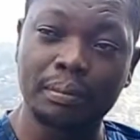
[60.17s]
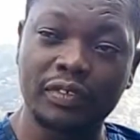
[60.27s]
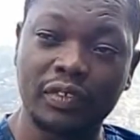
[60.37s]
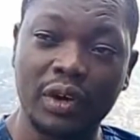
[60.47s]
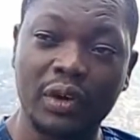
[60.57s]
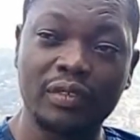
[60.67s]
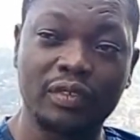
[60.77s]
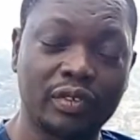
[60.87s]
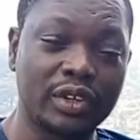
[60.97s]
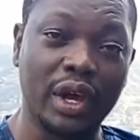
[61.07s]
before going
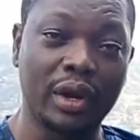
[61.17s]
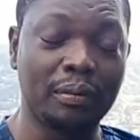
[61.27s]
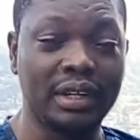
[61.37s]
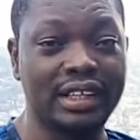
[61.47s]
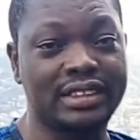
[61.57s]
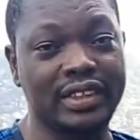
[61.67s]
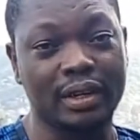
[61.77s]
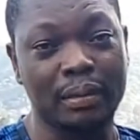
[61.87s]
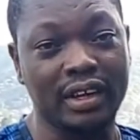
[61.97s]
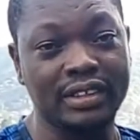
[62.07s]
for video, I normally
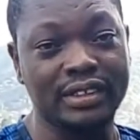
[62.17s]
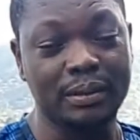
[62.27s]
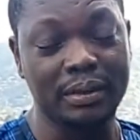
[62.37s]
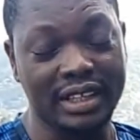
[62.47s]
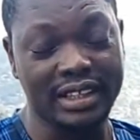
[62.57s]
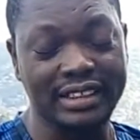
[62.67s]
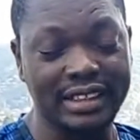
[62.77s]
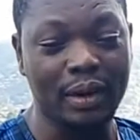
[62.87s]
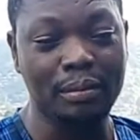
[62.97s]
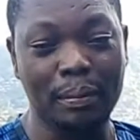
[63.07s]
talk about so many things
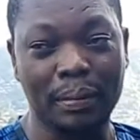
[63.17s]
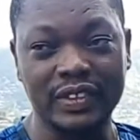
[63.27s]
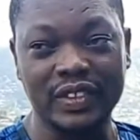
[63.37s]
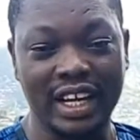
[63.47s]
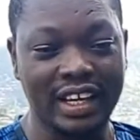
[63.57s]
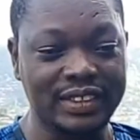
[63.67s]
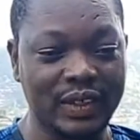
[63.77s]
around my personal life.